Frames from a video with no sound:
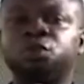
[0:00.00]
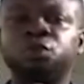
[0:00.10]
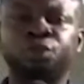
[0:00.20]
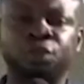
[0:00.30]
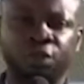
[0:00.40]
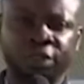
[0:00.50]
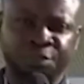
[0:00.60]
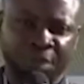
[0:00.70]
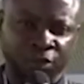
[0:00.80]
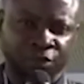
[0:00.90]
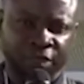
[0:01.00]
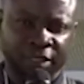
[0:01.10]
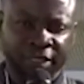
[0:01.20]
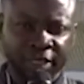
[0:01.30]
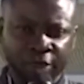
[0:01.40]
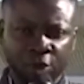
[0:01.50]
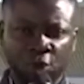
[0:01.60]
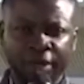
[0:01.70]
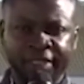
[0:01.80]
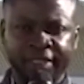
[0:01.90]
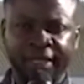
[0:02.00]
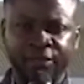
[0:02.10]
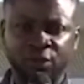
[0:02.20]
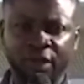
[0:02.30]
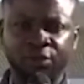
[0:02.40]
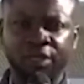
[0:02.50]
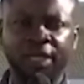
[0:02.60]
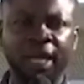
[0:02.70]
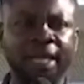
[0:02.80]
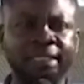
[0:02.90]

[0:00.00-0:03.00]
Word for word: If you demote 30